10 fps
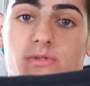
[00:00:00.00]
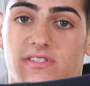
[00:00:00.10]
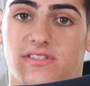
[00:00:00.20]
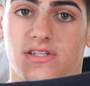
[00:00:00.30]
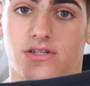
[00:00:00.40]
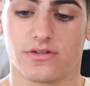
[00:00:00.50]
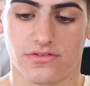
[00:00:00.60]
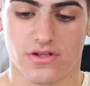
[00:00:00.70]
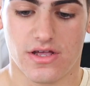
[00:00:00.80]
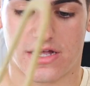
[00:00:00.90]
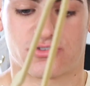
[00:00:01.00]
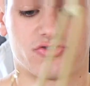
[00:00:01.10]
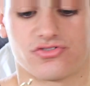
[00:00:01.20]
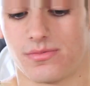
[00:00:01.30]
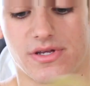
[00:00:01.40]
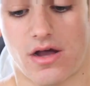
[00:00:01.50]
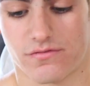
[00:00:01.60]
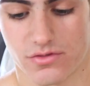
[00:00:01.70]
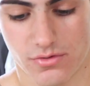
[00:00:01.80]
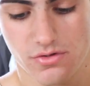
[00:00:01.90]
with sneakers. Extremely
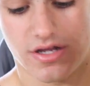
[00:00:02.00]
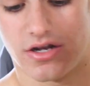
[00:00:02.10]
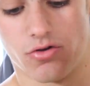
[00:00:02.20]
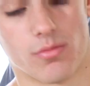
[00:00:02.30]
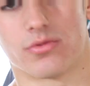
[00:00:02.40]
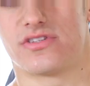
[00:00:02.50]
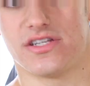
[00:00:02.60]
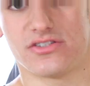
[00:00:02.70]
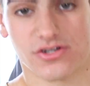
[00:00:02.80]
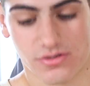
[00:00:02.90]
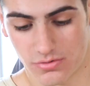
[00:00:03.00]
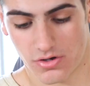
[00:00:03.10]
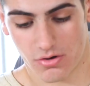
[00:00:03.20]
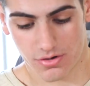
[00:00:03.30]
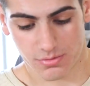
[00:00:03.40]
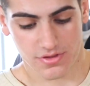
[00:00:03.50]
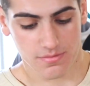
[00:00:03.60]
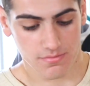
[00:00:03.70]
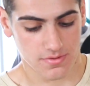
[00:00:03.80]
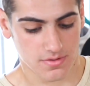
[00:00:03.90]
comfortable, and a normal t-shirt would go good with them.